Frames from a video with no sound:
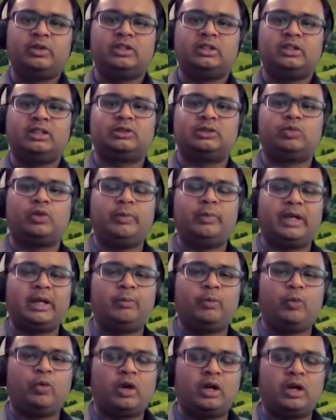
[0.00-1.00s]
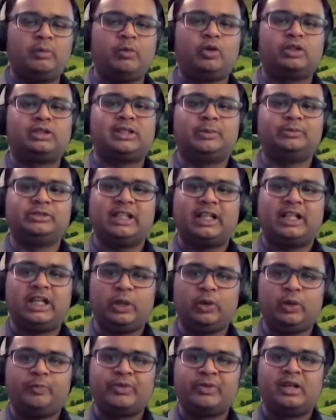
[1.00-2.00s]
This one became more and more
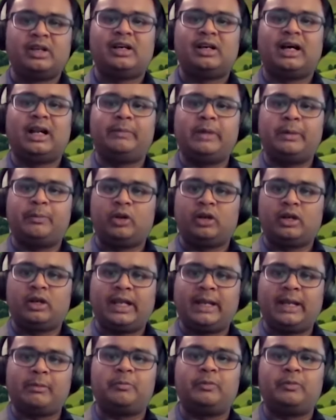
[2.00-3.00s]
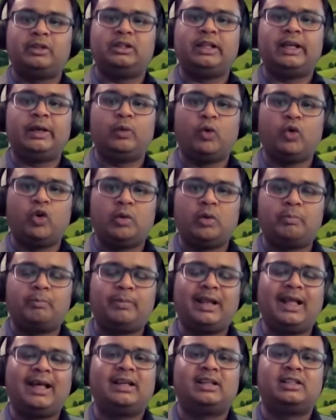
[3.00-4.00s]
subjective, and people came up with their own
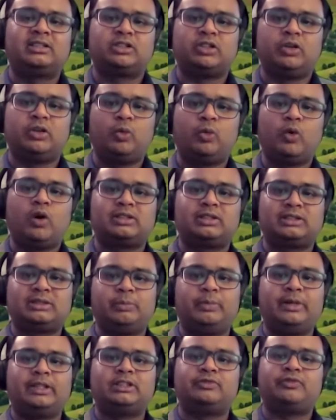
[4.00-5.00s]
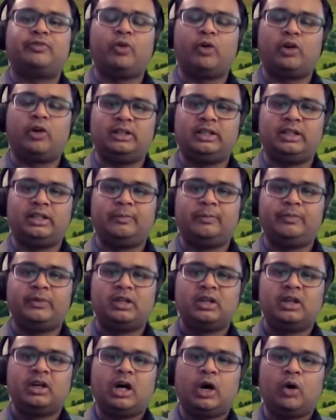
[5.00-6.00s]
plans of what's best for them,
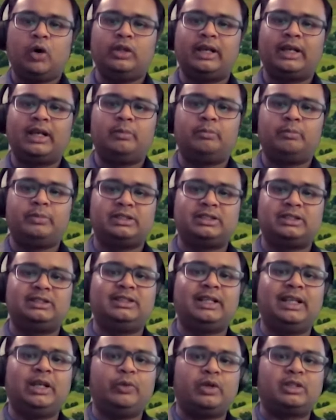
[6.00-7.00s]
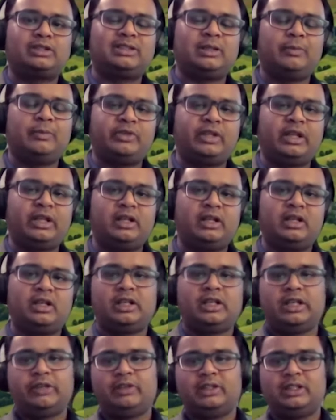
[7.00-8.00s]
how they can best deliver something
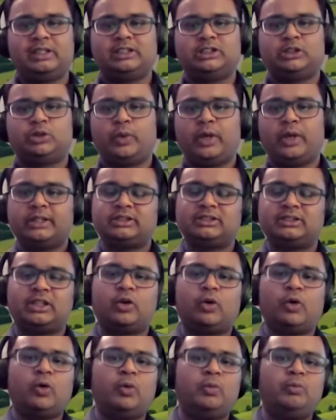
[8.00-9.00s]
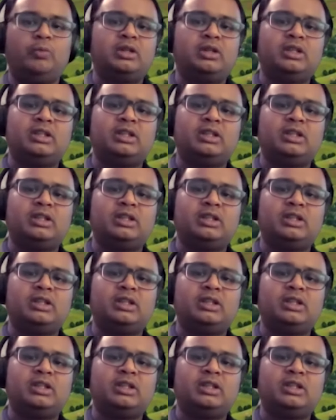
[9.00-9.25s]
given the situation at home.